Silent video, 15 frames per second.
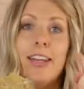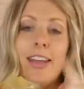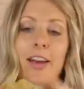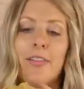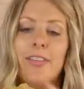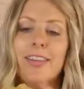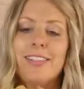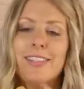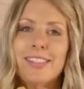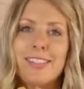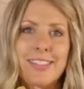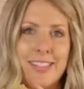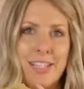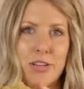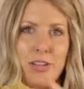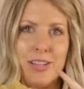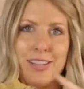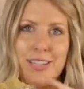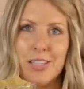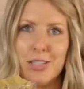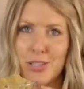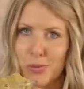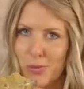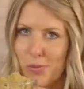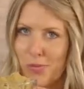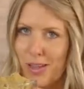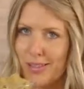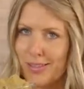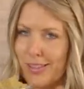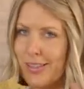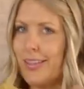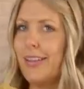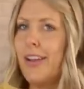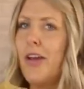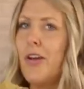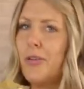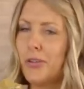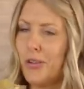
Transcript: Now this is the secret. This is what makes it